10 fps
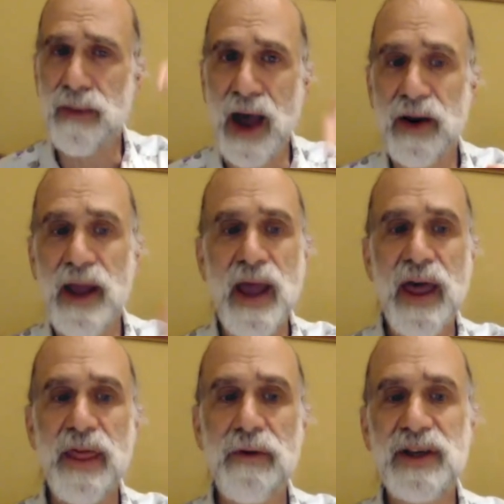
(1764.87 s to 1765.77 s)
about,
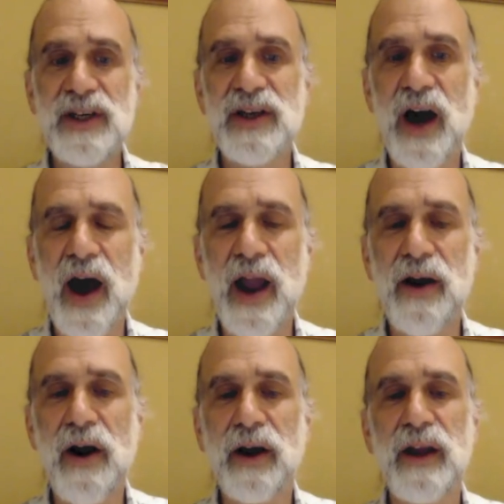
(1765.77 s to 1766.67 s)
there is this
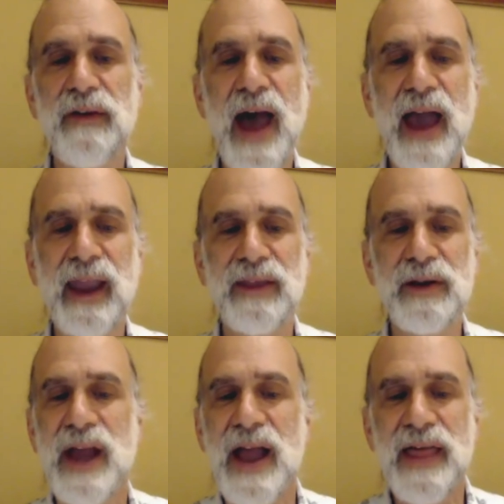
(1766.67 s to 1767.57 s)
hierarchy of hacking.
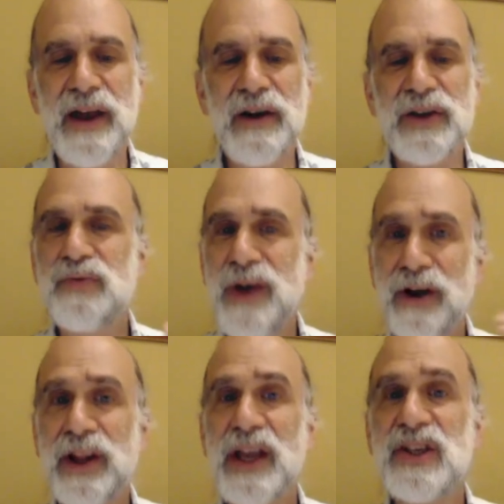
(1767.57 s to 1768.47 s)
There, there is
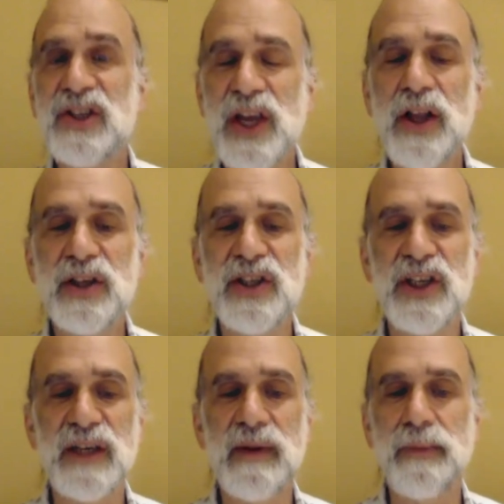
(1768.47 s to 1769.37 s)
rarely a single
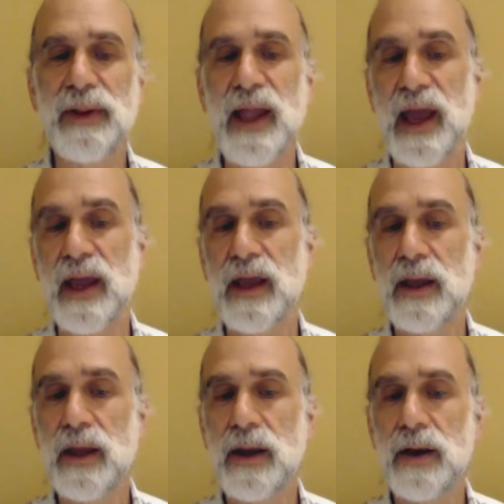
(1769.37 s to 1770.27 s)
system in play.
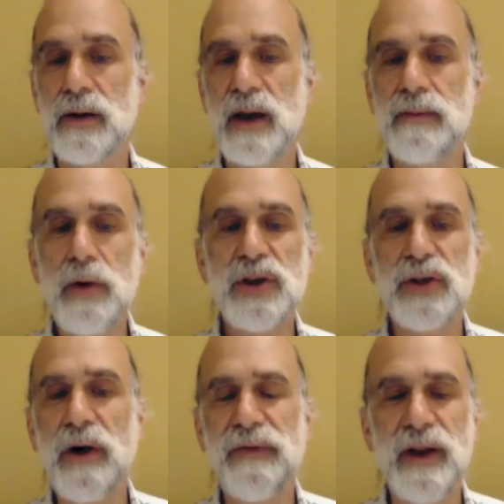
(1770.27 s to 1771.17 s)
And most
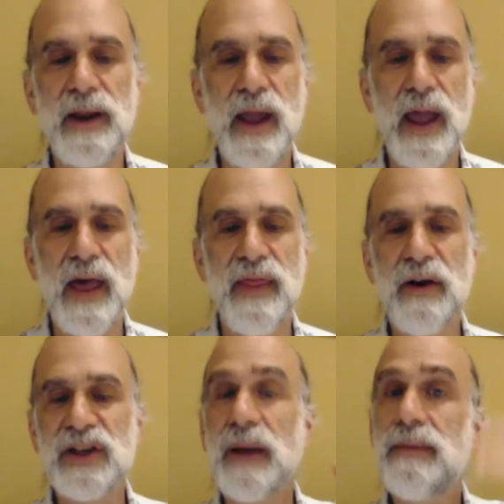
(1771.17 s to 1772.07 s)
often, there
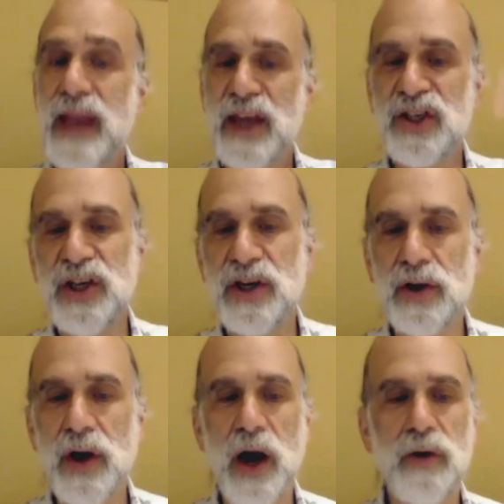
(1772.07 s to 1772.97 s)
are some nested
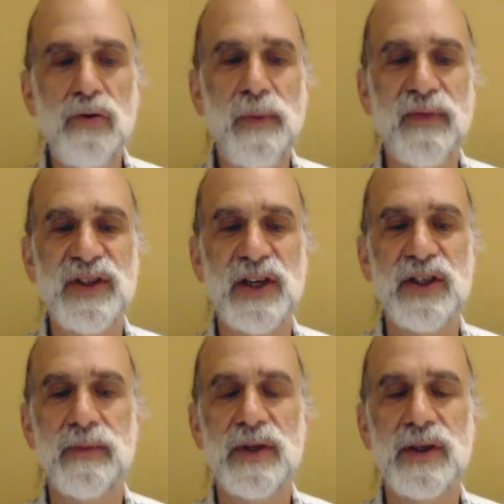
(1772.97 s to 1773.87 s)
uh, group of systems.